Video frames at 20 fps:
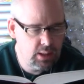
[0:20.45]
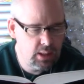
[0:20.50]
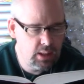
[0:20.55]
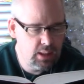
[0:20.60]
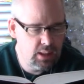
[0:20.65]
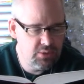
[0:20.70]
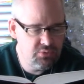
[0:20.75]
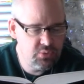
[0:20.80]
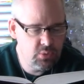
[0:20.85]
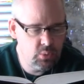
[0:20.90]

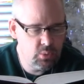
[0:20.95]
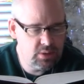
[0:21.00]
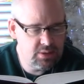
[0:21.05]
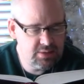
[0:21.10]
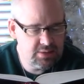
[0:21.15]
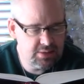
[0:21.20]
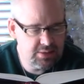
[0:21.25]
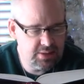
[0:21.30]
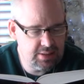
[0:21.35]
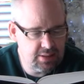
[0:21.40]
If we want
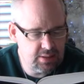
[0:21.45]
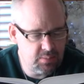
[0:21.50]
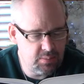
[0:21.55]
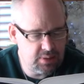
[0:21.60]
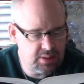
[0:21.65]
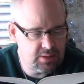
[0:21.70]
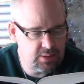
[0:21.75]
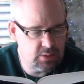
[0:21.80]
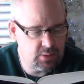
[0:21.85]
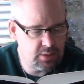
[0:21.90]
to think
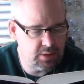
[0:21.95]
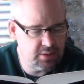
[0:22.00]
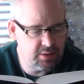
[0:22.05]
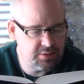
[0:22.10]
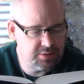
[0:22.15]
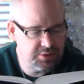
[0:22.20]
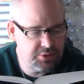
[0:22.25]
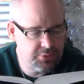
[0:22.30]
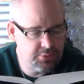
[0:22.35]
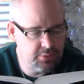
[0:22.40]
about our
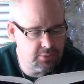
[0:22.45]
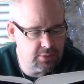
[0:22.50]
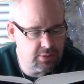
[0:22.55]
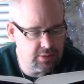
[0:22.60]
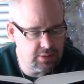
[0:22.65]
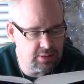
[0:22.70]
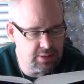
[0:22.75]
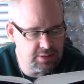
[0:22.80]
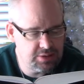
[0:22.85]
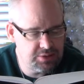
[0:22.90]
eternal
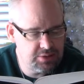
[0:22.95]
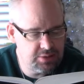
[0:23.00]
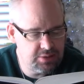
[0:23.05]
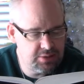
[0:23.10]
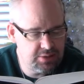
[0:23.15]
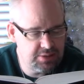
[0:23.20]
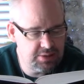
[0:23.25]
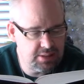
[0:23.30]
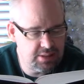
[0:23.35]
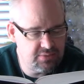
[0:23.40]
election to
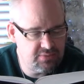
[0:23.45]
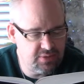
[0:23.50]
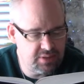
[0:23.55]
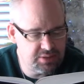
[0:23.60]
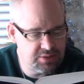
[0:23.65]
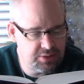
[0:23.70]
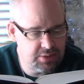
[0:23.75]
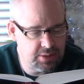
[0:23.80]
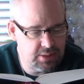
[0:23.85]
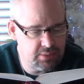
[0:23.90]

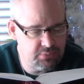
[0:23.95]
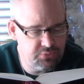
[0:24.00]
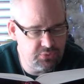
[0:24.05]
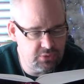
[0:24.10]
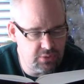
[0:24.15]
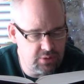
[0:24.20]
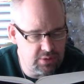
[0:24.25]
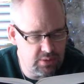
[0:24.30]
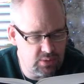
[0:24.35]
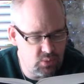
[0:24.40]
salvation
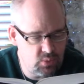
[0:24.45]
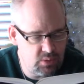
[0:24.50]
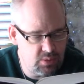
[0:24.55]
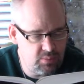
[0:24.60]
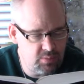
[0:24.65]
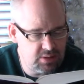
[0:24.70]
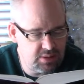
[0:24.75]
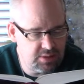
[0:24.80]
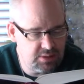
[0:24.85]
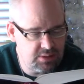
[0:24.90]
helpfully, we
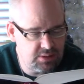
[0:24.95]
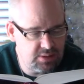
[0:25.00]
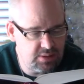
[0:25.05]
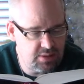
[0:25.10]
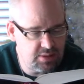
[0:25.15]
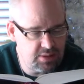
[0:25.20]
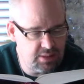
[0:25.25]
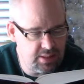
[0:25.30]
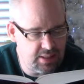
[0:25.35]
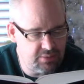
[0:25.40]
must
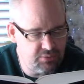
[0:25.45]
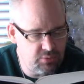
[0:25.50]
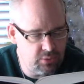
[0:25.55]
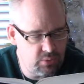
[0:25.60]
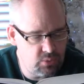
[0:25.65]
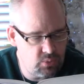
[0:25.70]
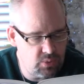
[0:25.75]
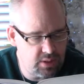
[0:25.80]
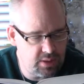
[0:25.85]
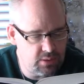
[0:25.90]
in every
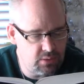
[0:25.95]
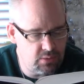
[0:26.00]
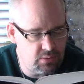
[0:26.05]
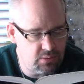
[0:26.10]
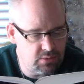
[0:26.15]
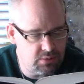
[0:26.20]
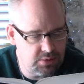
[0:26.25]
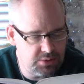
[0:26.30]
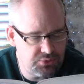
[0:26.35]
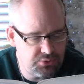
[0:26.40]
way
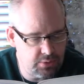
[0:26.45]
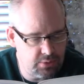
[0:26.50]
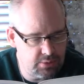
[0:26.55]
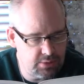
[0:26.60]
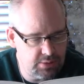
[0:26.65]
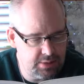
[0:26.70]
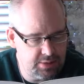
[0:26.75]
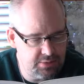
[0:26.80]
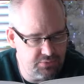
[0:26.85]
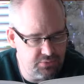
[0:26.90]
hold
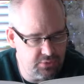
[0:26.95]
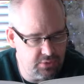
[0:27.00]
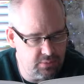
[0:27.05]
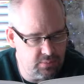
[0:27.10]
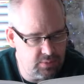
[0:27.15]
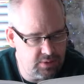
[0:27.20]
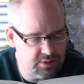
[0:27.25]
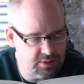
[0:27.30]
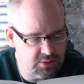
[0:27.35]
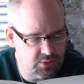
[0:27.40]
strongly and
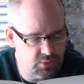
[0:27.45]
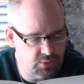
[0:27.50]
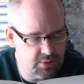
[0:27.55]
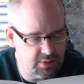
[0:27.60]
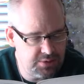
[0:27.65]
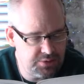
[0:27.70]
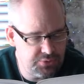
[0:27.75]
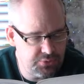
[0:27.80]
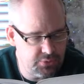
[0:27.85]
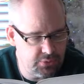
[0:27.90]
firmly to
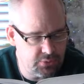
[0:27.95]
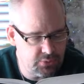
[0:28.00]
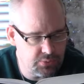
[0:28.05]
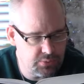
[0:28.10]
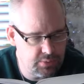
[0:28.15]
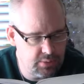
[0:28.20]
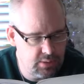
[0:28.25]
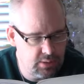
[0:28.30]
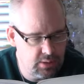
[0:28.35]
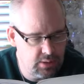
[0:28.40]
this truth.
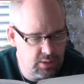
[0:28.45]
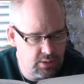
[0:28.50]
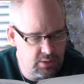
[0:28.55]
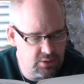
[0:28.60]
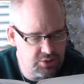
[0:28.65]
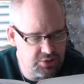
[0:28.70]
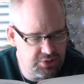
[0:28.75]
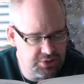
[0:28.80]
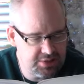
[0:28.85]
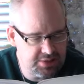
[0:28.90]

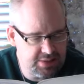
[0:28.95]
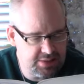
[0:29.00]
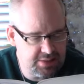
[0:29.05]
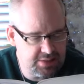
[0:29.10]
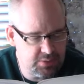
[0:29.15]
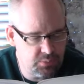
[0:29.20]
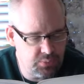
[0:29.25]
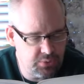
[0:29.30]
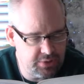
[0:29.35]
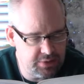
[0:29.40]
Just as the
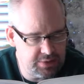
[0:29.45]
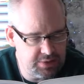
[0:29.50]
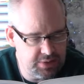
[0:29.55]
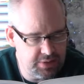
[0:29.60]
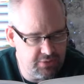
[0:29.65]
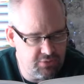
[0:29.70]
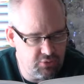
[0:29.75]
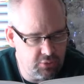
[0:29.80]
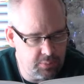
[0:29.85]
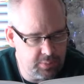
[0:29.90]
preaching
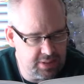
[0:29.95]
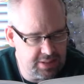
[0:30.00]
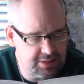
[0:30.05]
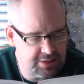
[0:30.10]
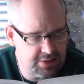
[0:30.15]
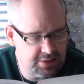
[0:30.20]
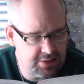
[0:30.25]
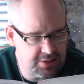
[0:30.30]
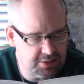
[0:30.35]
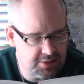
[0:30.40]
of
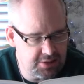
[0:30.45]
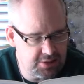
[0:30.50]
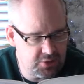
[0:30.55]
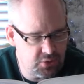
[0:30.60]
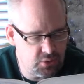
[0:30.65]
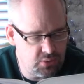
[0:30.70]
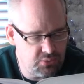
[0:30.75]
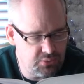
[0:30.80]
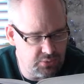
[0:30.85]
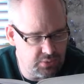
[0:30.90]
repentance is
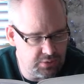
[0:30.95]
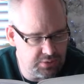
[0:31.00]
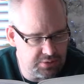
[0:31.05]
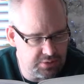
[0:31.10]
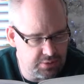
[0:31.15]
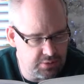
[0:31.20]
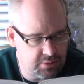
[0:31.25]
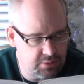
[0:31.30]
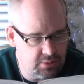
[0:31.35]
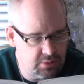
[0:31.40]

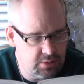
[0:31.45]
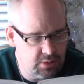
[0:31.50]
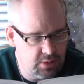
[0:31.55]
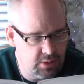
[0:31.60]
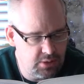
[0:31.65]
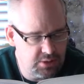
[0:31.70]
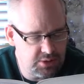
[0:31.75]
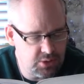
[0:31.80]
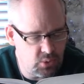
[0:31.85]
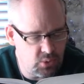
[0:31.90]
universal,
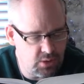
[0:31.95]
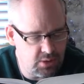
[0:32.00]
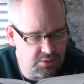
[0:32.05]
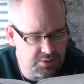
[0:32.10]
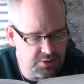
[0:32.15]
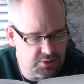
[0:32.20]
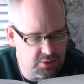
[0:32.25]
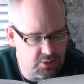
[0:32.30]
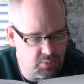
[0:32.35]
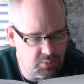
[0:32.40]
so
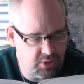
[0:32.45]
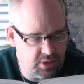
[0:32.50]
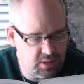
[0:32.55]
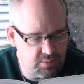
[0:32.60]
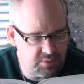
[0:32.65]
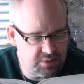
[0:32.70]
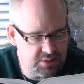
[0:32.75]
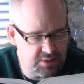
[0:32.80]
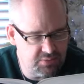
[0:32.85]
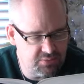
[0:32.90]
also the
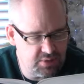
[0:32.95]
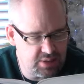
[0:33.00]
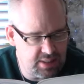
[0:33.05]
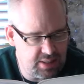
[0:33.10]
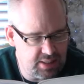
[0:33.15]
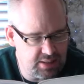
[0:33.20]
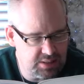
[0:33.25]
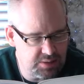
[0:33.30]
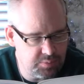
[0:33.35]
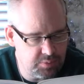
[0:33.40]
promise of the
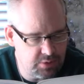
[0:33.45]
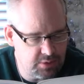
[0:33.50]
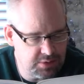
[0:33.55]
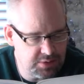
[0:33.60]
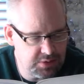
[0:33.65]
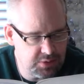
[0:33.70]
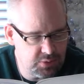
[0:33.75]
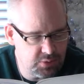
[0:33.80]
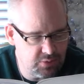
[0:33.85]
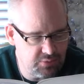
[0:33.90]
gospel
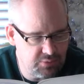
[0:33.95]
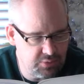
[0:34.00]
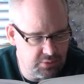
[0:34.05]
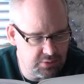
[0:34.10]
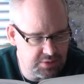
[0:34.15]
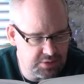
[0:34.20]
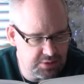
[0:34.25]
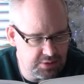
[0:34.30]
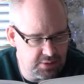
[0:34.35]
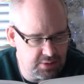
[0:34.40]
is
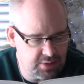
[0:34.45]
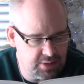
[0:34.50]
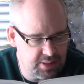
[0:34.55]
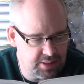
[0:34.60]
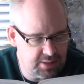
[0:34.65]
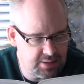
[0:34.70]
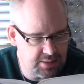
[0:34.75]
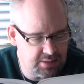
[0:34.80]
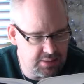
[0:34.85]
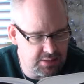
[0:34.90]
universal, that
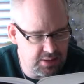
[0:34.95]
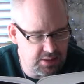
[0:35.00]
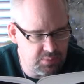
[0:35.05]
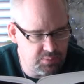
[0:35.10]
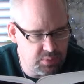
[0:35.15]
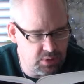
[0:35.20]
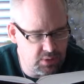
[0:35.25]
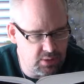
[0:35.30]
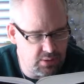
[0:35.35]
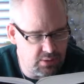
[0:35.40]
is, it
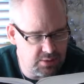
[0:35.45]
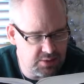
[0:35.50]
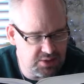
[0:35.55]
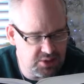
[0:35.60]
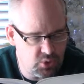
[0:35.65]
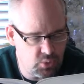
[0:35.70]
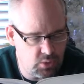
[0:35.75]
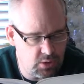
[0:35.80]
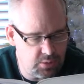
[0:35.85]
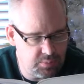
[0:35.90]
belongs
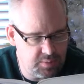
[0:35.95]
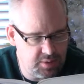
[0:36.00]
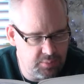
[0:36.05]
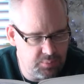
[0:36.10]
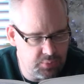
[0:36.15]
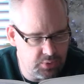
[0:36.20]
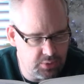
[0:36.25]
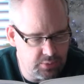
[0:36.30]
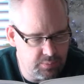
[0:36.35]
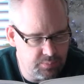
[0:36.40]
to all
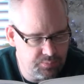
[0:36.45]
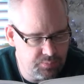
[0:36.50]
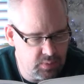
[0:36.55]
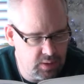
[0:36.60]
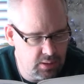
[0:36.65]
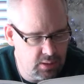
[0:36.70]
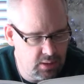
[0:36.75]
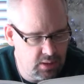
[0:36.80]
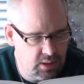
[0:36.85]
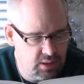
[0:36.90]
people.
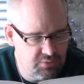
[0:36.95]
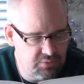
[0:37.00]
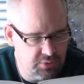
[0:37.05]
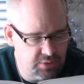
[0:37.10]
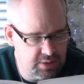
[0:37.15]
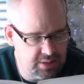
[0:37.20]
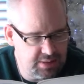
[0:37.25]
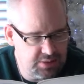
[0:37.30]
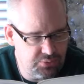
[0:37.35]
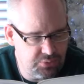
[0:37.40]
For
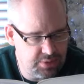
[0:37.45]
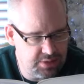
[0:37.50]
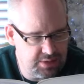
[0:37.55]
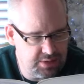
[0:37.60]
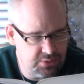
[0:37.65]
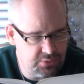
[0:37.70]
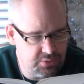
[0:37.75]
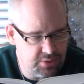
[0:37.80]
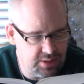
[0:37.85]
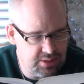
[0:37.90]
this
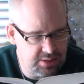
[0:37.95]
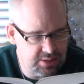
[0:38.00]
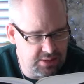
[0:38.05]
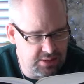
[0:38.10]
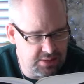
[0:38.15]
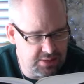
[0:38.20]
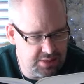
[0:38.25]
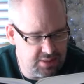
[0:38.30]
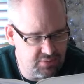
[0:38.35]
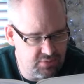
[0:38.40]
reason, Christ
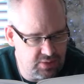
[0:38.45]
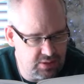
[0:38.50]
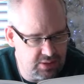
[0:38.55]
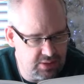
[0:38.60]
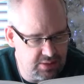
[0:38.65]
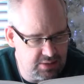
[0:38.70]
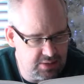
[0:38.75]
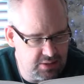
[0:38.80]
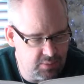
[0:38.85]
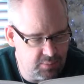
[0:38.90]
has given
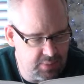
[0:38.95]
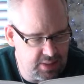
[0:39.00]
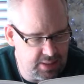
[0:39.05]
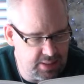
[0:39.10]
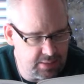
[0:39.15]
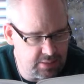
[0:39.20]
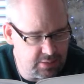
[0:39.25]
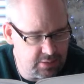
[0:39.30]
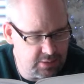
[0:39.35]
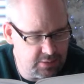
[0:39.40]
these
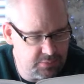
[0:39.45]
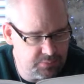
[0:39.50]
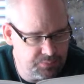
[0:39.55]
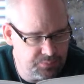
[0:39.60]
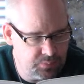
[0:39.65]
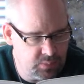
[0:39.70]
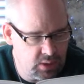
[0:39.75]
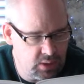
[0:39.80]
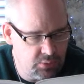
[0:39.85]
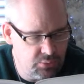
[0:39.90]
commands.
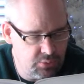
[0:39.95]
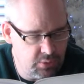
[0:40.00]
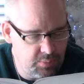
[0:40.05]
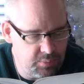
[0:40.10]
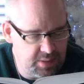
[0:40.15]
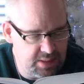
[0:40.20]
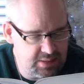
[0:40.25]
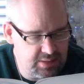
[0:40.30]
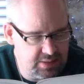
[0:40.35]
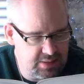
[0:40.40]

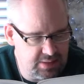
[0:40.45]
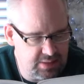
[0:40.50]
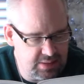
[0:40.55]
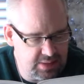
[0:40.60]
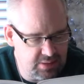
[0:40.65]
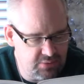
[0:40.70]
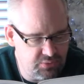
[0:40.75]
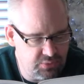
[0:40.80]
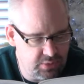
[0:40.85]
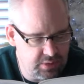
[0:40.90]
Repentance
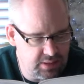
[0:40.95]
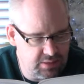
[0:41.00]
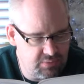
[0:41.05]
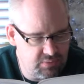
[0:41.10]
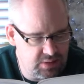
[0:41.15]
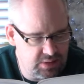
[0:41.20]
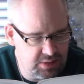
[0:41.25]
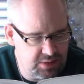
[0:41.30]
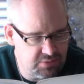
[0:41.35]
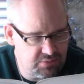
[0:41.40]
and
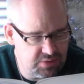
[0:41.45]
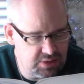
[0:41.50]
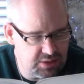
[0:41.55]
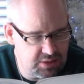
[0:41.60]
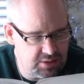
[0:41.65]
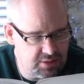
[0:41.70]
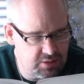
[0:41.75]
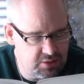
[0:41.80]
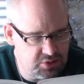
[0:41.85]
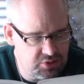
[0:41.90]
forgiveness of
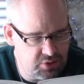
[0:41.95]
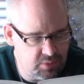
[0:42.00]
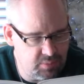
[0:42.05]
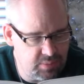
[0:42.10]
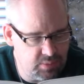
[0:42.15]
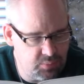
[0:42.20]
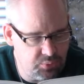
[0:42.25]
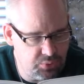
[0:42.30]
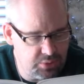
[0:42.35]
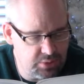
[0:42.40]
sins should
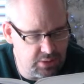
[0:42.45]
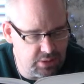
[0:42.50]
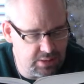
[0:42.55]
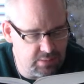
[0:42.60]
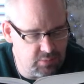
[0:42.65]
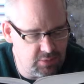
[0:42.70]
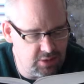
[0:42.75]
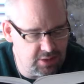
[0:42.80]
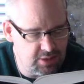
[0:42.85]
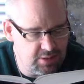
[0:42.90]
be
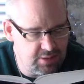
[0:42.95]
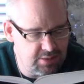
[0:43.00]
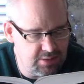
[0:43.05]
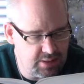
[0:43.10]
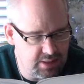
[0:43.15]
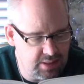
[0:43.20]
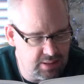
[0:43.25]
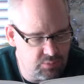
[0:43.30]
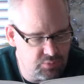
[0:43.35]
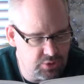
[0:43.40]
proclaimed in his
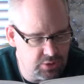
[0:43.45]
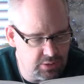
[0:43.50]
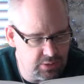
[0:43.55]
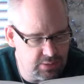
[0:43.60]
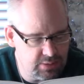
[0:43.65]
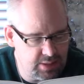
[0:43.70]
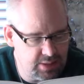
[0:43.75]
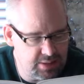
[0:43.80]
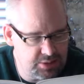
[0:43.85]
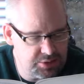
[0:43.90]
name to all
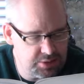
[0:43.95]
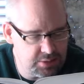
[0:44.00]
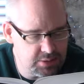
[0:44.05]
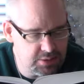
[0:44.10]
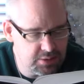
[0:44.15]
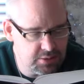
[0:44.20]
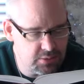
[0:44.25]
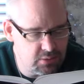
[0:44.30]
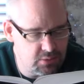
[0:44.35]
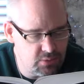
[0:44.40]

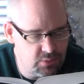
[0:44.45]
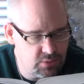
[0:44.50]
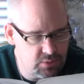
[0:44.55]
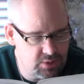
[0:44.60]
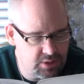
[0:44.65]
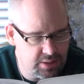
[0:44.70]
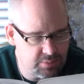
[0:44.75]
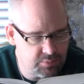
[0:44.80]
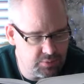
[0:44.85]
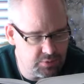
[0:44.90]
nations. Luke
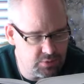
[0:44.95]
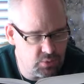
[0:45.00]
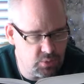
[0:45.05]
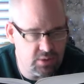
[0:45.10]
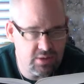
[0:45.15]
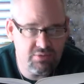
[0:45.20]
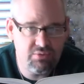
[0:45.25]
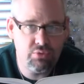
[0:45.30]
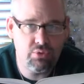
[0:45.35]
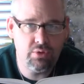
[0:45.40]
chapter
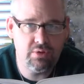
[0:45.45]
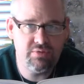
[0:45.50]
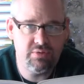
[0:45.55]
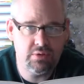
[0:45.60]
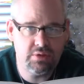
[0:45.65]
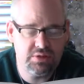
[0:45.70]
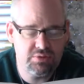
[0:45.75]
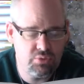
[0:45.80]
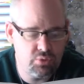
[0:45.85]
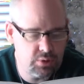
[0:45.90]
24,
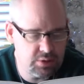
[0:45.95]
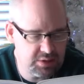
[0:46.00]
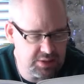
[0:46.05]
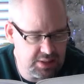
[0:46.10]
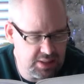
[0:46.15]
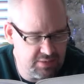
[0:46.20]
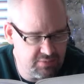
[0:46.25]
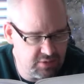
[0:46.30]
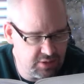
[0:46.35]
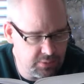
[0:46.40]
verse
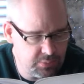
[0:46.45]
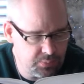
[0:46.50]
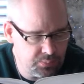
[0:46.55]
47.